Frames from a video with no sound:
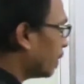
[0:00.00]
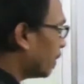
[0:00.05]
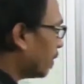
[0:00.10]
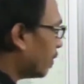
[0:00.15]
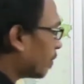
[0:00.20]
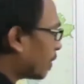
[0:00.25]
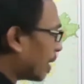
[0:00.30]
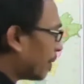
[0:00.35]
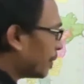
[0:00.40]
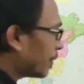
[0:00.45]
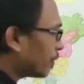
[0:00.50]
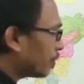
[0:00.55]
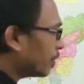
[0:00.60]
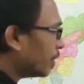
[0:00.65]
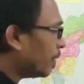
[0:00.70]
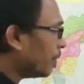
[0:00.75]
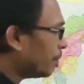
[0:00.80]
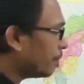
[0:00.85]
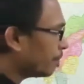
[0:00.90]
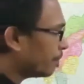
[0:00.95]
Now coming to
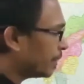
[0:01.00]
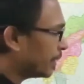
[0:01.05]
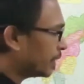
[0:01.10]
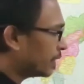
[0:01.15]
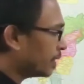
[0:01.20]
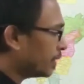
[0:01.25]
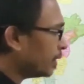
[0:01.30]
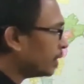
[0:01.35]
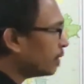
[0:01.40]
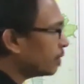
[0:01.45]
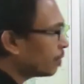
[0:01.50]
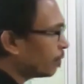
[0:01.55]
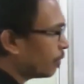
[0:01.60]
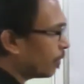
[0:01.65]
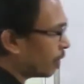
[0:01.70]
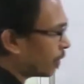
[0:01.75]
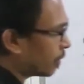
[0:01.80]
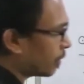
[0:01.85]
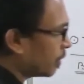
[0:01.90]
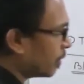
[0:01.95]
the B3
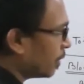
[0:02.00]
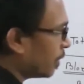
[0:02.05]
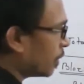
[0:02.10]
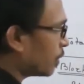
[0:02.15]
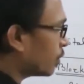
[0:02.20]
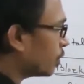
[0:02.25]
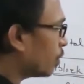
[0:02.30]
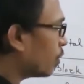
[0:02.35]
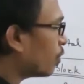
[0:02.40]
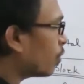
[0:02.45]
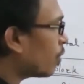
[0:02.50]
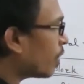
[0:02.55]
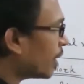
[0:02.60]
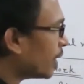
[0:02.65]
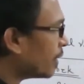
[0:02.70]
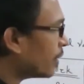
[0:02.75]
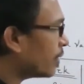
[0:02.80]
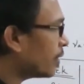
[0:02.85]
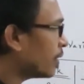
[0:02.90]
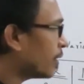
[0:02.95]
block. So
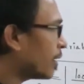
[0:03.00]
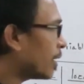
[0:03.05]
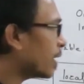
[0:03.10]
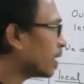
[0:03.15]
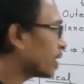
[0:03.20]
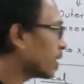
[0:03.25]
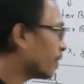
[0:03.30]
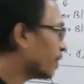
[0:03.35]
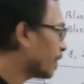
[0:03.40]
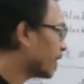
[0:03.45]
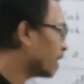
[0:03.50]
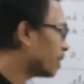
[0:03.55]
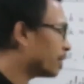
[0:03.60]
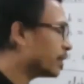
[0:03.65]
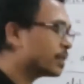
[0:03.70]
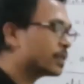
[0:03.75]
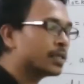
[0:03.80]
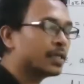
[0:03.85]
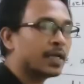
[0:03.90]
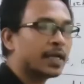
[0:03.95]
what are the
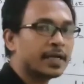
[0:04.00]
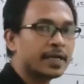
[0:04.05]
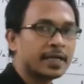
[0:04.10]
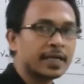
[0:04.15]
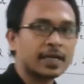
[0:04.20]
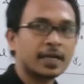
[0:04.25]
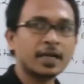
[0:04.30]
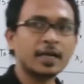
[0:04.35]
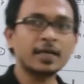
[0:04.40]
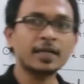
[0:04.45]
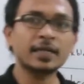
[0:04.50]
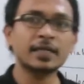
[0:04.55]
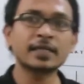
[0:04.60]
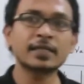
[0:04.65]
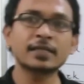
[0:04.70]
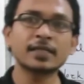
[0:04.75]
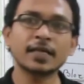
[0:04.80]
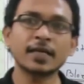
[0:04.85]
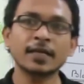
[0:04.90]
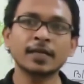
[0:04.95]
variables that declared
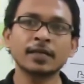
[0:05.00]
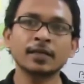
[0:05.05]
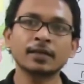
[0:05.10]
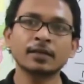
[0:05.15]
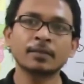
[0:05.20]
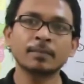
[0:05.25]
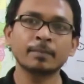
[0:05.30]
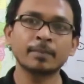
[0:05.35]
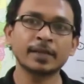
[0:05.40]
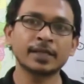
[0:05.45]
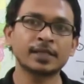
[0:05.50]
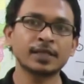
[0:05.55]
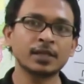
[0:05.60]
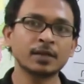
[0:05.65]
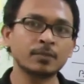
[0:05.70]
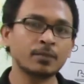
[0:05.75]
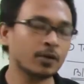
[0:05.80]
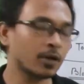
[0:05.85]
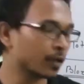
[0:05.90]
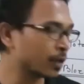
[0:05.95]
inside
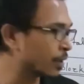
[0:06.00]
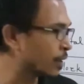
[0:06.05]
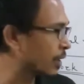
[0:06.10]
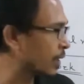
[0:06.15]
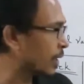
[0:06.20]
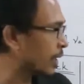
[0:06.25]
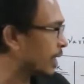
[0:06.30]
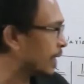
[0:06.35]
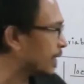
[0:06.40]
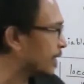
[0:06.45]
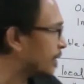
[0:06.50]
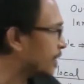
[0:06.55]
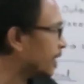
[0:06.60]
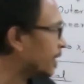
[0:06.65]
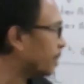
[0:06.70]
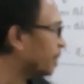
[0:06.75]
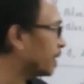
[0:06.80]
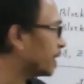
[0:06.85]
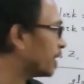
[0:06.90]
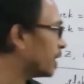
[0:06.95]
B3 block? Inside
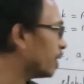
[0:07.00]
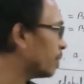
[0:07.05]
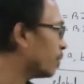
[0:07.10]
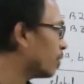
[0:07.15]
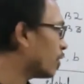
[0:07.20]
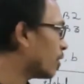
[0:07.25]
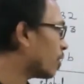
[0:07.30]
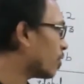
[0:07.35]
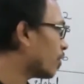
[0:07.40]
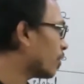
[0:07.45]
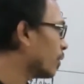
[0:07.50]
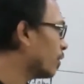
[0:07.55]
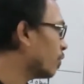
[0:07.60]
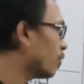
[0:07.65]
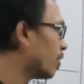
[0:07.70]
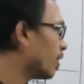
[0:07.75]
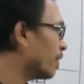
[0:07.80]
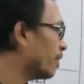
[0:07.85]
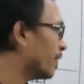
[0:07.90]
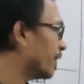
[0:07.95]
B3 block only
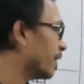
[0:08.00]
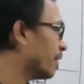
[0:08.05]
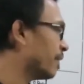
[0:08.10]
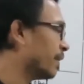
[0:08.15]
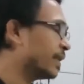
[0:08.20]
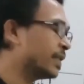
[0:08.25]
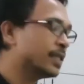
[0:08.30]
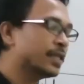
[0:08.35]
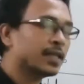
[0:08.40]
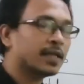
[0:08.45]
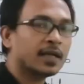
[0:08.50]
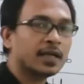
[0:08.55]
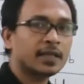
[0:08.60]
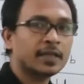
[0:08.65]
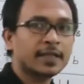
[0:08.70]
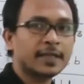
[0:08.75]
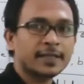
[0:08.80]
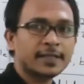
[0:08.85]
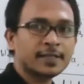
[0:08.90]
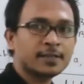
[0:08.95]
one variable is declared,
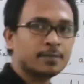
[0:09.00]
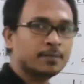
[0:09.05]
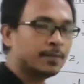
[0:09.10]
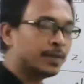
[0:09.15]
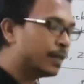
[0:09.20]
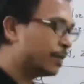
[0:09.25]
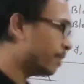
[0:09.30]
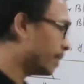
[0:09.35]
that is B